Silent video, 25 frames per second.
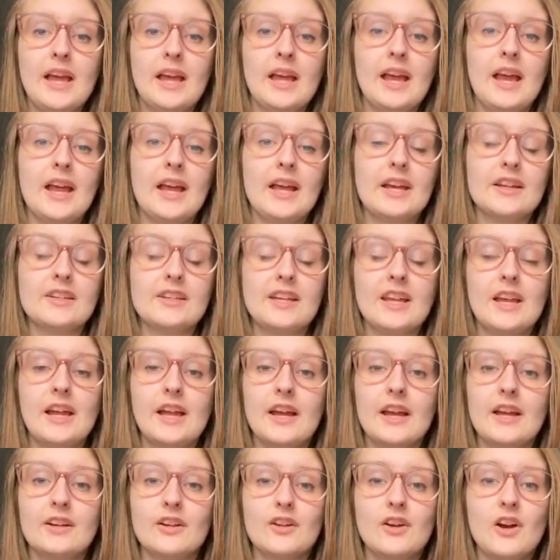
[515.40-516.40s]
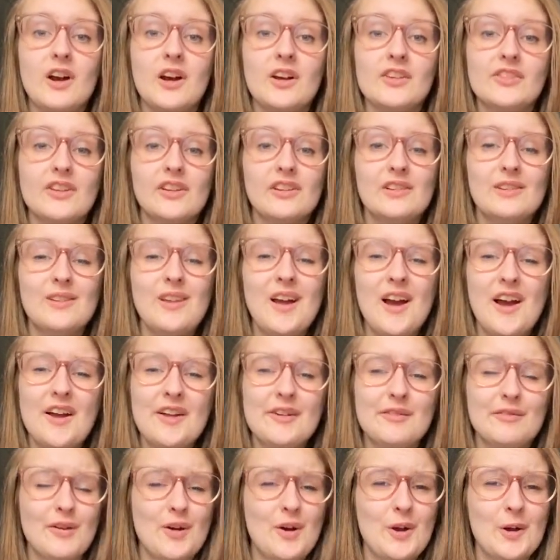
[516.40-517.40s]
and can cause a
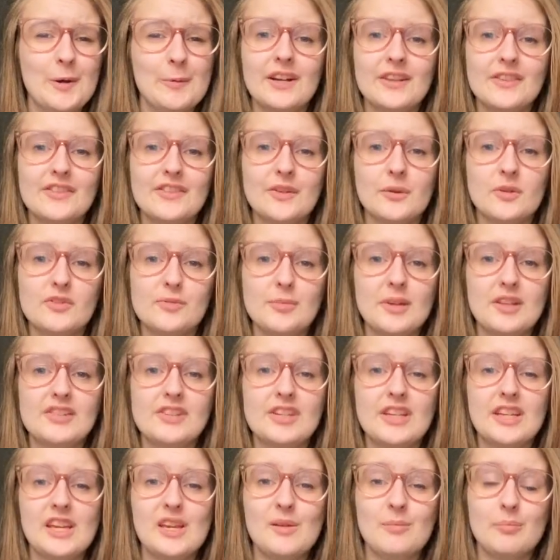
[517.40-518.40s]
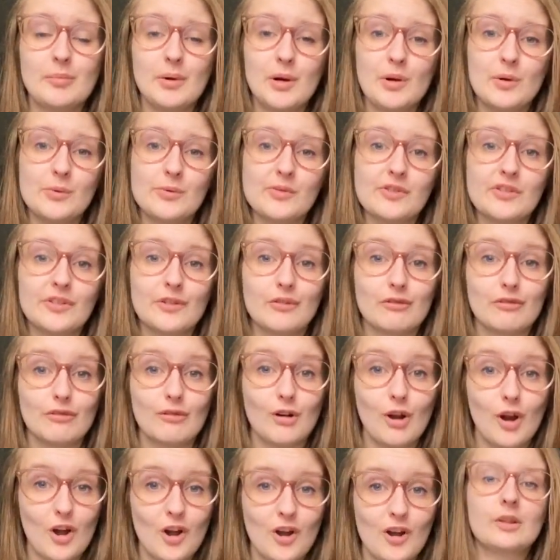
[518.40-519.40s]
lot of harm, so it's best to keep bones
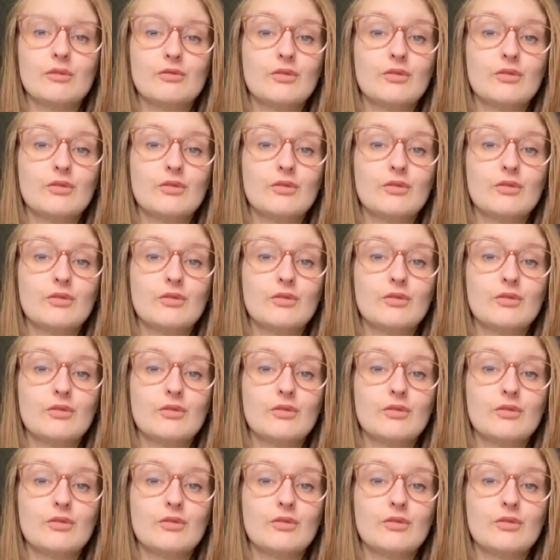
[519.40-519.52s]
raw.